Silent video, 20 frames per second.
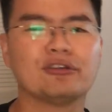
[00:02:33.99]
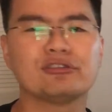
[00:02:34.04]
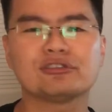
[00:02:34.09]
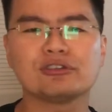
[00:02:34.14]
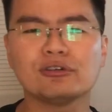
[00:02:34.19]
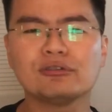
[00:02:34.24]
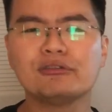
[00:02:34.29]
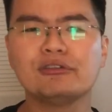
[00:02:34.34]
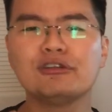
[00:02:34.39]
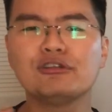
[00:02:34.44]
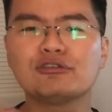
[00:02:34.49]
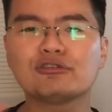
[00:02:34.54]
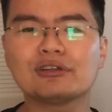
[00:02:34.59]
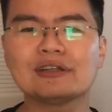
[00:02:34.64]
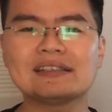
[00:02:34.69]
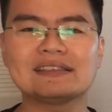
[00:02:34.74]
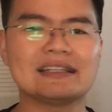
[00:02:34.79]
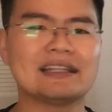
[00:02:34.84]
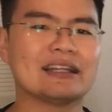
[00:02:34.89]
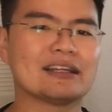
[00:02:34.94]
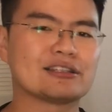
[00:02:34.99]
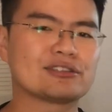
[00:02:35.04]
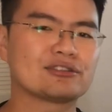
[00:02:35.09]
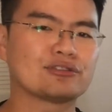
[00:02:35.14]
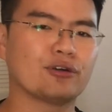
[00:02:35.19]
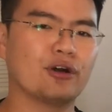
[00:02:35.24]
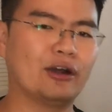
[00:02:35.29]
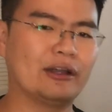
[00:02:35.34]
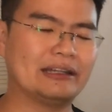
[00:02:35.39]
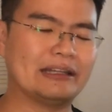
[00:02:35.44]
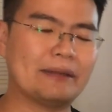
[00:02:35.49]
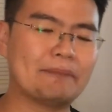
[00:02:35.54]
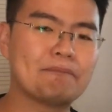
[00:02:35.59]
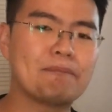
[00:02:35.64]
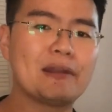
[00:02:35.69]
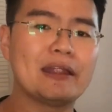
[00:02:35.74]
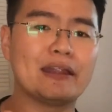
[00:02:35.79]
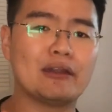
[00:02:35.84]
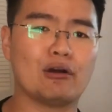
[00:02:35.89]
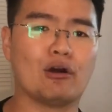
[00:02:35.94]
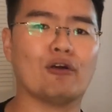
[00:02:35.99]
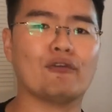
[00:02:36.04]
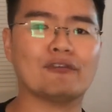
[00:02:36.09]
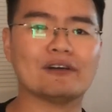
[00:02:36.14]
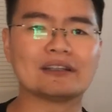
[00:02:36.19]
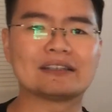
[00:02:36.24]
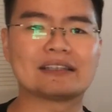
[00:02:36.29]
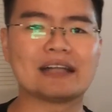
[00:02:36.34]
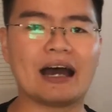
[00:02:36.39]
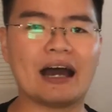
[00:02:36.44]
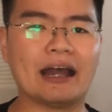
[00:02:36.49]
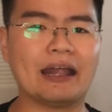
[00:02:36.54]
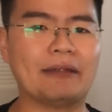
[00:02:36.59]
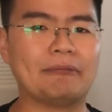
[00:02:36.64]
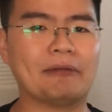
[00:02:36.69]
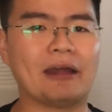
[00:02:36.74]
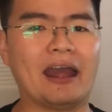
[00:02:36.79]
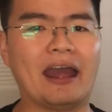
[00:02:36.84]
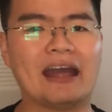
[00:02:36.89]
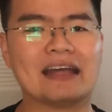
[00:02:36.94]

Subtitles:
So nutrients in the soil deplete over time